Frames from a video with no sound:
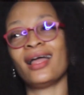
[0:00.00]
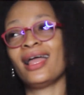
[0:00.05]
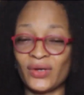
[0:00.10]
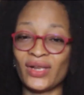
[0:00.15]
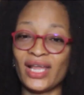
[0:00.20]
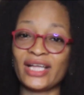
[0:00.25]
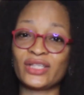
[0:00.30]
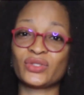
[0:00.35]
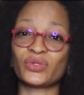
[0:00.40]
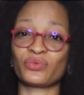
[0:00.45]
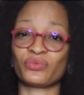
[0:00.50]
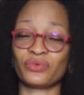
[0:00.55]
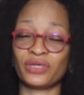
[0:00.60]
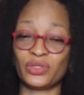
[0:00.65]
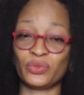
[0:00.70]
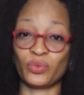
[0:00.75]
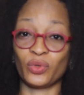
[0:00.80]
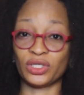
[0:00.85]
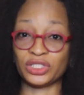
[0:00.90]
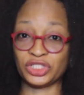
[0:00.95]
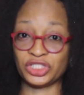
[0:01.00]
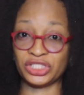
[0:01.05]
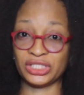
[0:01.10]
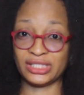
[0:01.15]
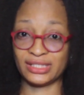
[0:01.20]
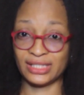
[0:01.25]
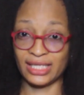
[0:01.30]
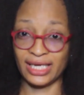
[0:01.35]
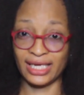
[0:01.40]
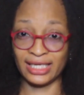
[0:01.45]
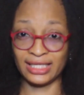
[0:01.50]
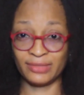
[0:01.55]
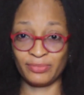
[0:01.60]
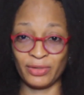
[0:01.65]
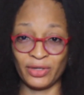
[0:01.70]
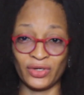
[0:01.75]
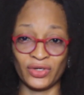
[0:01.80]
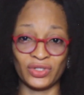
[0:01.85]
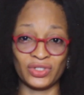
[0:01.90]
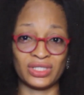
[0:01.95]
I'd like to read what she said,
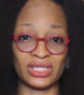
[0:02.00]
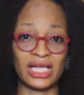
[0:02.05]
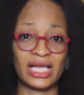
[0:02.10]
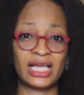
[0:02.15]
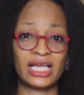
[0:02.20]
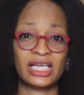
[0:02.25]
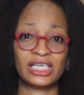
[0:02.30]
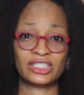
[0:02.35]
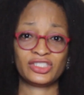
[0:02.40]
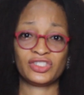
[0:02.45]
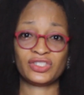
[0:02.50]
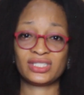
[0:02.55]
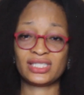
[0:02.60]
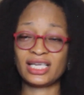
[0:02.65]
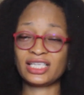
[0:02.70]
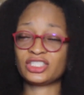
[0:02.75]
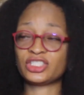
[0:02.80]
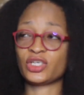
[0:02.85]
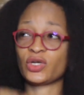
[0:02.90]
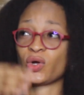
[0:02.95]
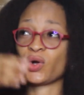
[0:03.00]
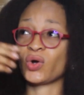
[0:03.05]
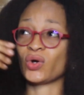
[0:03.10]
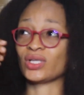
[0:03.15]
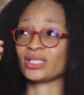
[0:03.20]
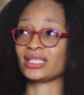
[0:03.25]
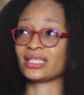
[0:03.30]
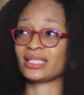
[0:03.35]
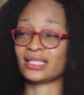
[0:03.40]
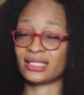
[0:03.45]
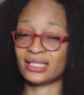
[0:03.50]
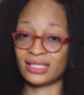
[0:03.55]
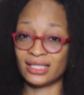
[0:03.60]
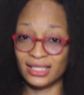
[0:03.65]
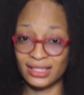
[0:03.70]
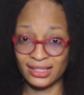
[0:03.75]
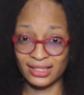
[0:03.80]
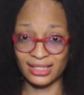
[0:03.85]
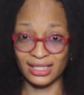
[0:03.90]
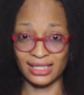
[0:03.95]
because she said she
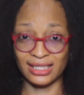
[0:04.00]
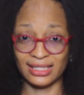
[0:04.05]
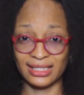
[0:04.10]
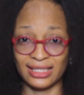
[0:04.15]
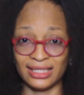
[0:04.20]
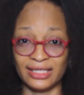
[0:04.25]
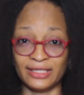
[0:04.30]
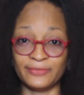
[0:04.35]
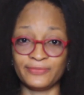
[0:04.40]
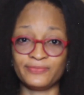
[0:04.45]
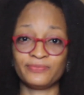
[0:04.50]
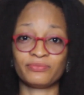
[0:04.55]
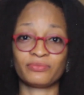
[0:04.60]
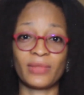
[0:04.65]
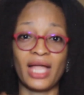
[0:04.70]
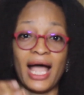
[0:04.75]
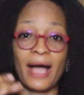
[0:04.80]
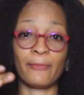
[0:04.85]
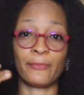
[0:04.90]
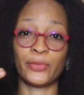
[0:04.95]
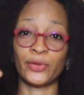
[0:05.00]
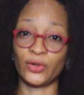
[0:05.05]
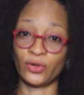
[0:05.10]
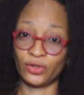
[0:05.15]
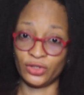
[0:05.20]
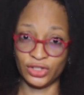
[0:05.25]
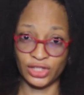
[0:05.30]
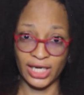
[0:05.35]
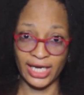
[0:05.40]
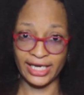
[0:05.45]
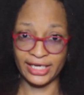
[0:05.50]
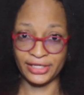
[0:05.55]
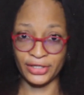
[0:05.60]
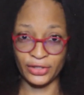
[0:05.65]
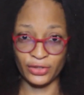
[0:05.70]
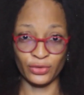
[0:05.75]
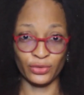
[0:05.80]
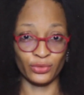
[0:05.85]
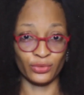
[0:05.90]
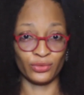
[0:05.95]
consistently
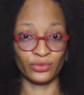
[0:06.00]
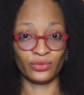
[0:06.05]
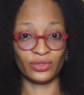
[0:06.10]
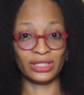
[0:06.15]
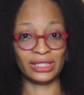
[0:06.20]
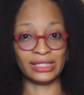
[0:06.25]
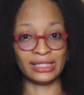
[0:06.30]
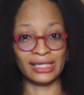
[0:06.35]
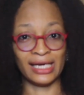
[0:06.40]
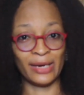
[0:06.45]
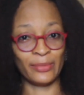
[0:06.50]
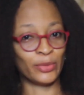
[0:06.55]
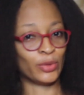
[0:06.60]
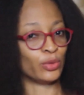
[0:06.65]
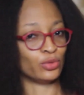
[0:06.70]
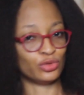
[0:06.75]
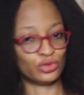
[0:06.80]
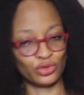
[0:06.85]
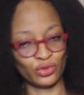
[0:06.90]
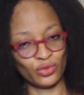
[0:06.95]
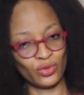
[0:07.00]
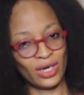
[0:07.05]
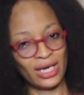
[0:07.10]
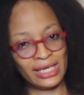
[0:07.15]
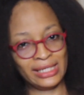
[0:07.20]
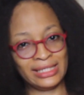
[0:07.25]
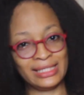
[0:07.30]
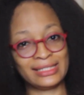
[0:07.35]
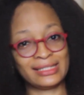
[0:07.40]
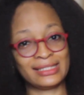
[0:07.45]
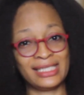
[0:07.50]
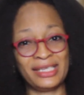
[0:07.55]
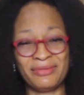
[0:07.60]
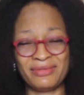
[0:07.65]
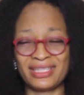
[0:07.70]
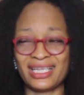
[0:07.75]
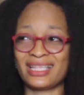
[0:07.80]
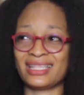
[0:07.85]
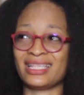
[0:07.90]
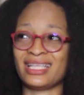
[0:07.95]
apologized to Iyabo Ojo, and it
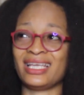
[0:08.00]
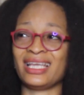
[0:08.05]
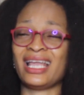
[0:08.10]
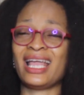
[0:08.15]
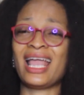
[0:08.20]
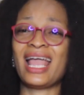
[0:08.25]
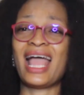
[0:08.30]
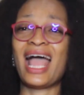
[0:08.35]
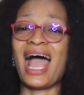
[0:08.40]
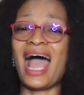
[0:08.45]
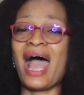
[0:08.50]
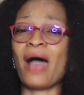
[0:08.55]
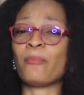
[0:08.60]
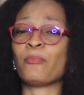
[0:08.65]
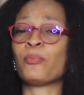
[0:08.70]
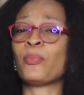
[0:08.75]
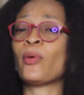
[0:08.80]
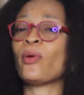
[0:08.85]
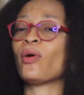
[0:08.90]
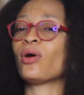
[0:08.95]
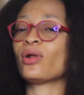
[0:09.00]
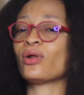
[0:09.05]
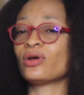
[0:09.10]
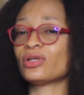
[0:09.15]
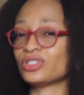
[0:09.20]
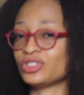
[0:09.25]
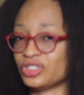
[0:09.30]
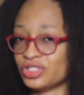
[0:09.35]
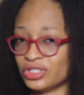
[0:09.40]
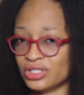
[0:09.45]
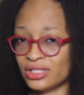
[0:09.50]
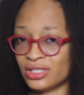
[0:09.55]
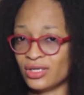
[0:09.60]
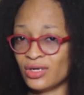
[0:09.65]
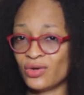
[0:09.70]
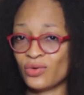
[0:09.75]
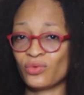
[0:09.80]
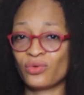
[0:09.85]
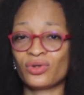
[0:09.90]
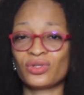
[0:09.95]
seems that the apology
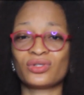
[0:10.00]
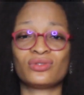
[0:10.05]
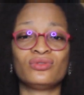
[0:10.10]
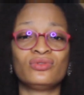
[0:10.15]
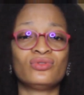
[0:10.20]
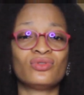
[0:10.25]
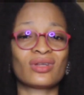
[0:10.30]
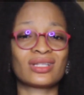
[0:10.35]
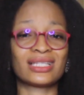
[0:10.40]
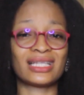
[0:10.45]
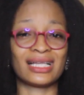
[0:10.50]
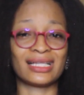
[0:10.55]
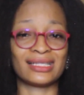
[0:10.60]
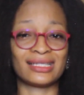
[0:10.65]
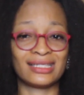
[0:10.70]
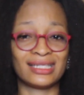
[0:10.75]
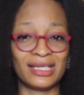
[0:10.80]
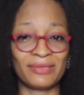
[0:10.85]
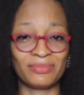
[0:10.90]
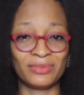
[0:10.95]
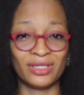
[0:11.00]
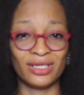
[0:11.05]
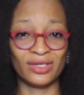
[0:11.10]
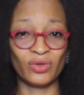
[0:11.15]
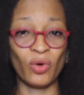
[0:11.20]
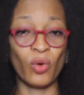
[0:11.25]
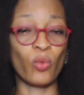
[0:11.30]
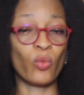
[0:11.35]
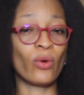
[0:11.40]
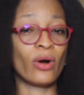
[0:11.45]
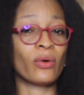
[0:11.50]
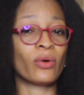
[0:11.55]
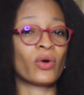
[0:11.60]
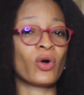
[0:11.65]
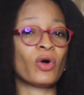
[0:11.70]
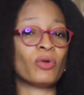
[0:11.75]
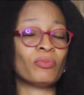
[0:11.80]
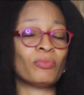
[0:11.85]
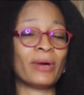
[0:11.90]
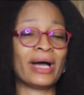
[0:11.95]
was not accepted or
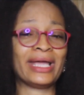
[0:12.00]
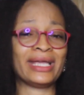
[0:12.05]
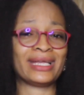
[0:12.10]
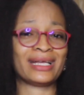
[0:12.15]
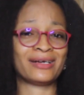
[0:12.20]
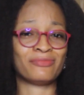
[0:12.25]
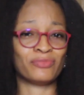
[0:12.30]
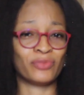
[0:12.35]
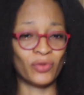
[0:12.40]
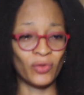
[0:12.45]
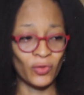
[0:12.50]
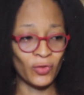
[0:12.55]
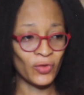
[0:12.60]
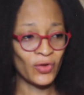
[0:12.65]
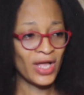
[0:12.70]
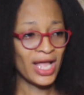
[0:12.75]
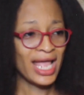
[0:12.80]
welcomed by Iyabo.